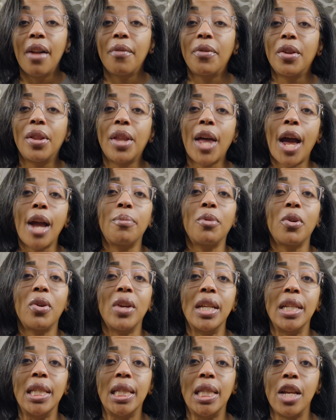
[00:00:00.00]
the
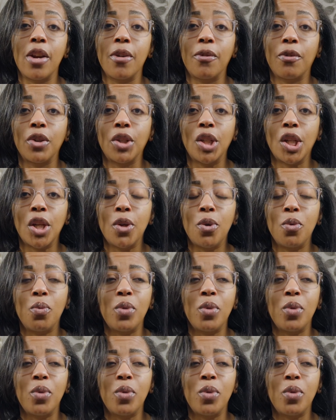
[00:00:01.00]
library is there for you.